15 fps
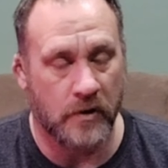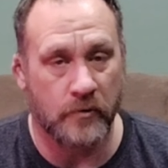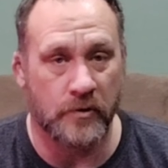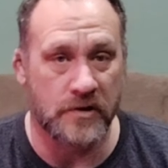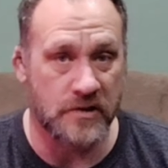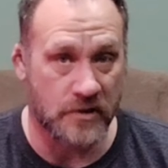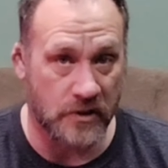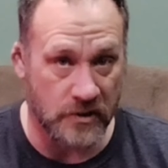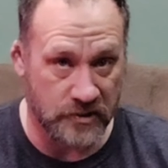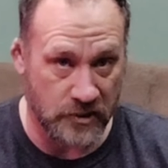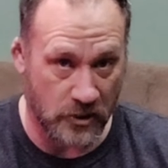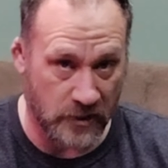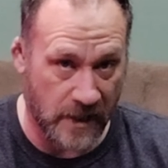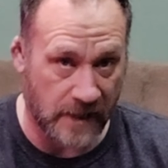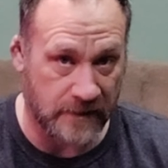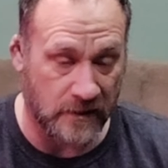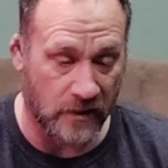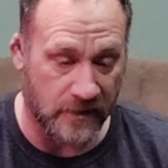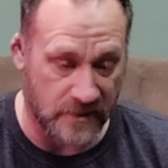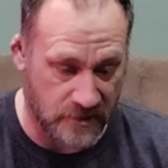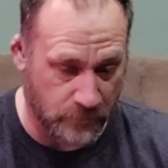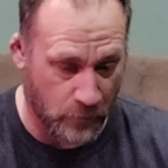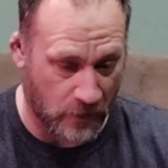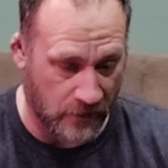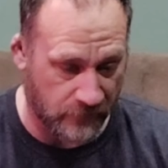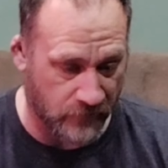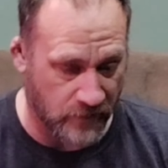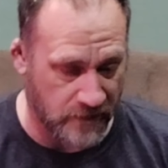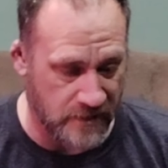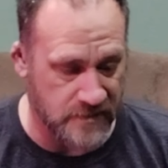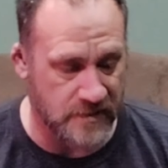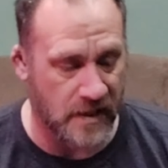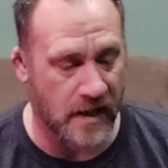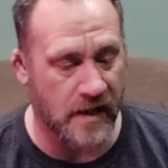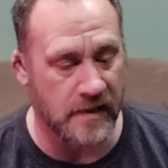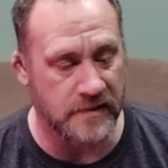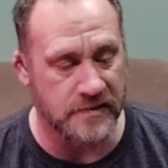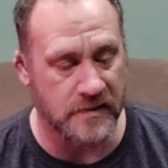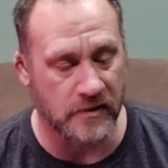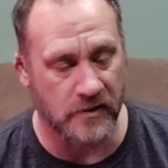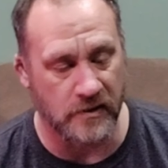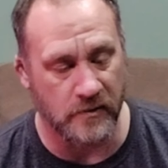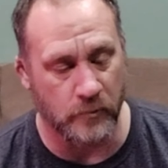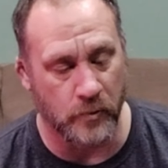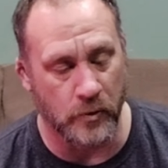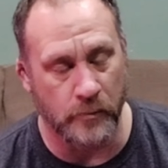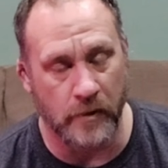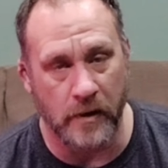which is going to start acting like spring for these guys. They're going to warm